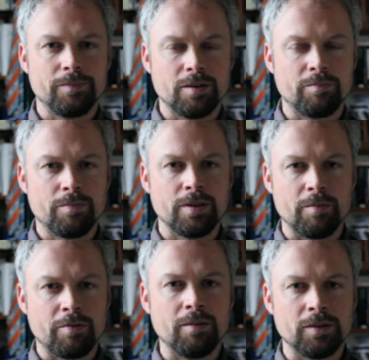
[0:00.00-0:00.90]
that a
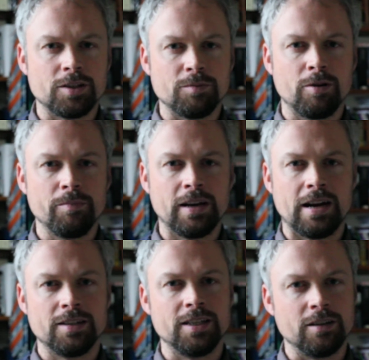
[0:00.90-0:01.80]
Prime Minister's
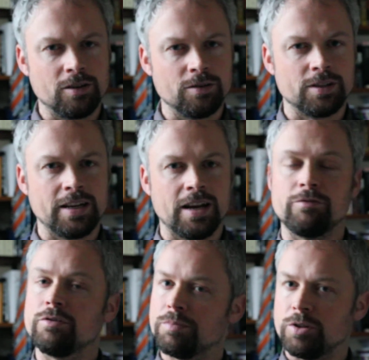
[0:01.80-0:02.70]
popularity can cause their
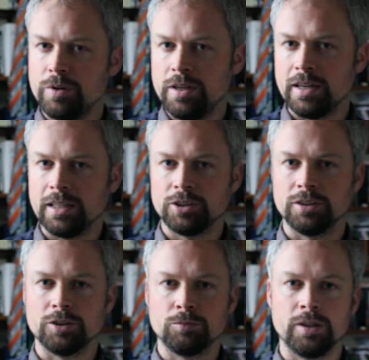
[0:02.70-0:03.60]
downfalls, between elections
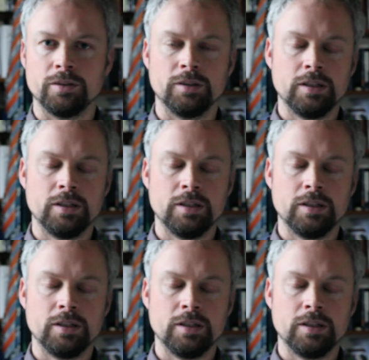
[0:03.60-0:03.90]
as well.